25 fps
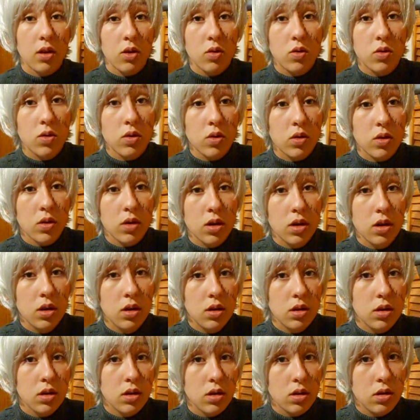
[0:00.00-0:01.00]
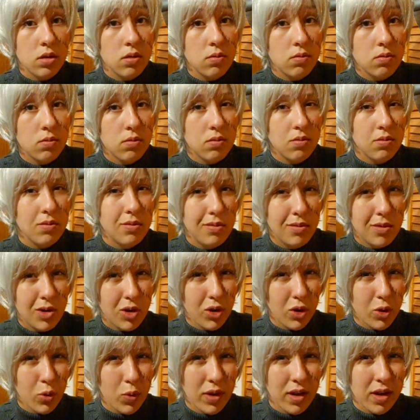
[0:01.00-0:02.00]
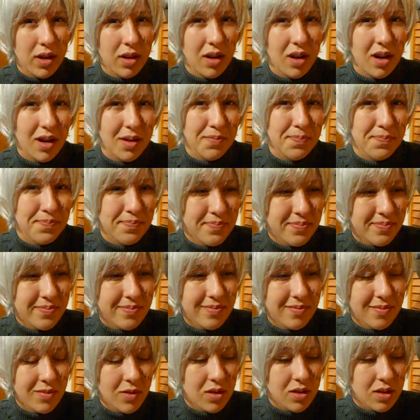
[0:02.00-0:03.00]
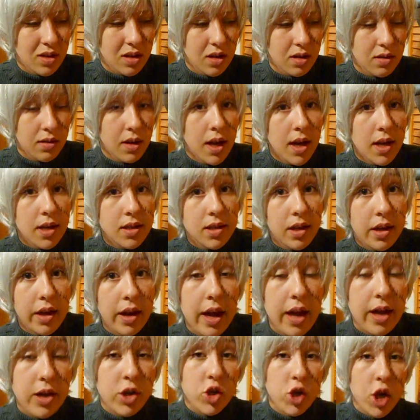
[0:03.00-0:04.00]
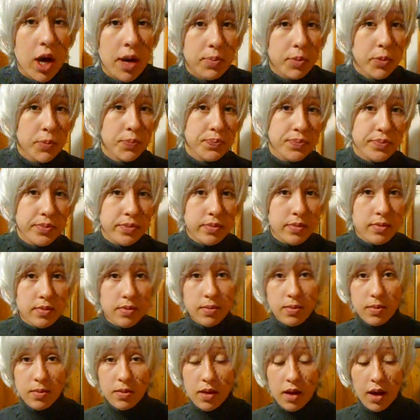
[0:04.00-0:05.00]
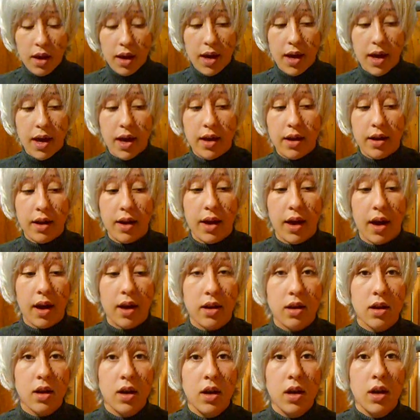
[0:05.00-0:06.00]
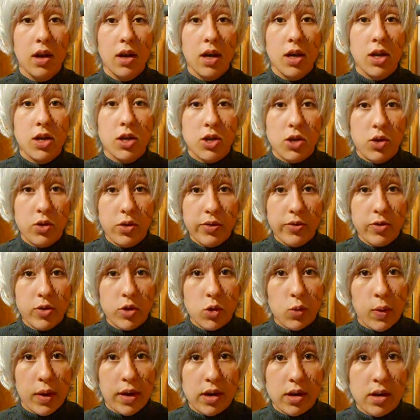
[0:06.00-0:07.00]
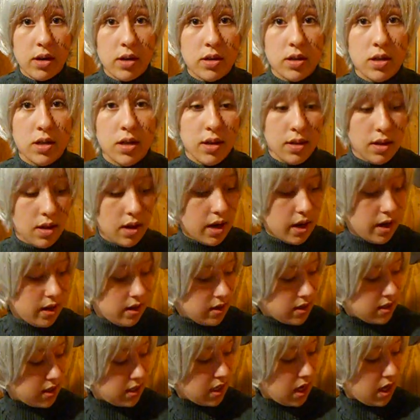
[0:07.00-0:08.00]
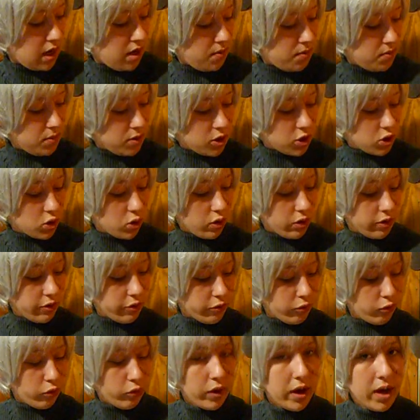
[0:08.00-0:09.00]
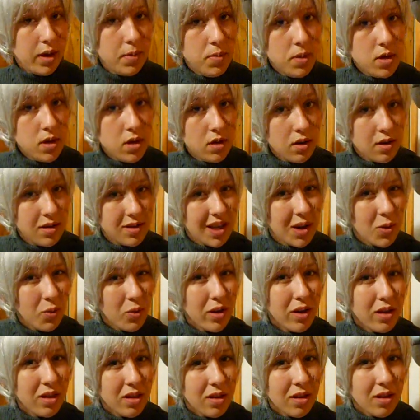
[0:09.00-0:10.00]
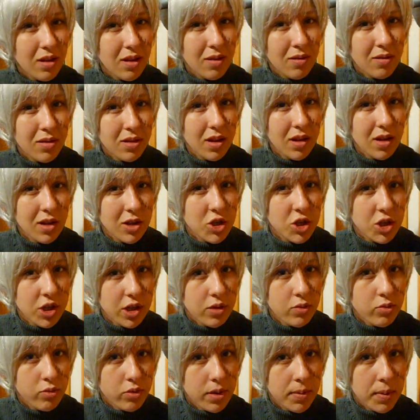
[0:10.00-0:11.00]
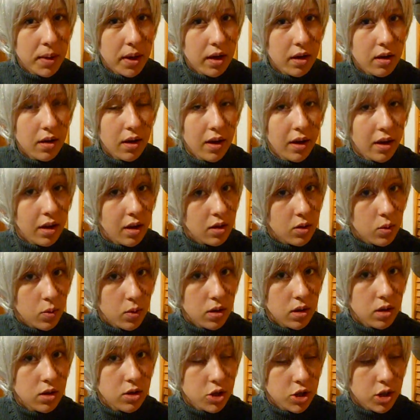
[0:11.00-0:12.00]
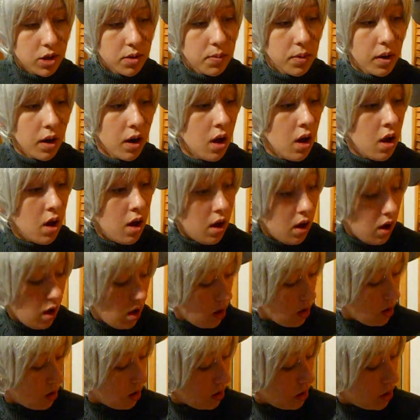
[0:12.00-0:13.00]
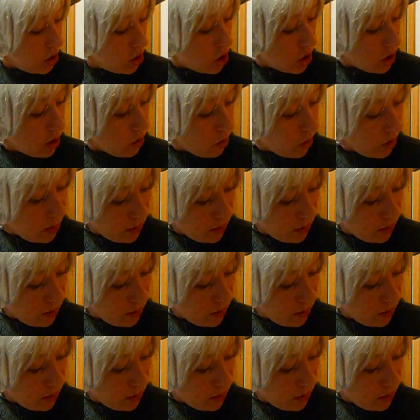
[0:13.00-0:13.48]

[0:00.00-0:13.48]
local Goodwill, what's it called? Secondhand shop. And I got 2 different sweaters that had the same sort of ribbed, because I wanted the legit ribbing. I hate the word legit, but the legit